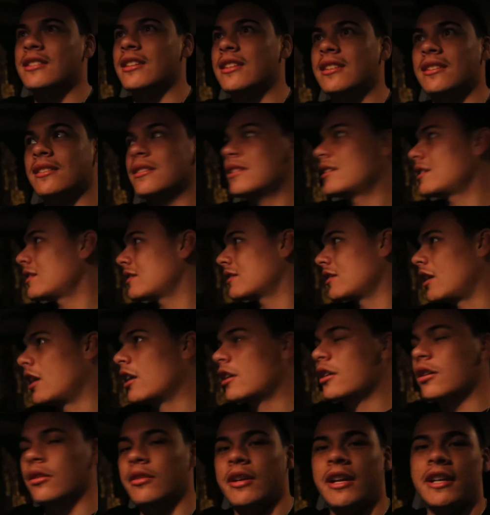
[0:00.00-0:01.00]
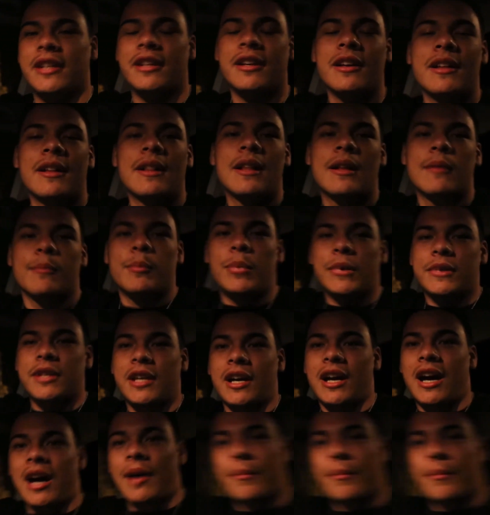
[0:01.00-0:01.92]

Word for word: this, this dark already. But yeah,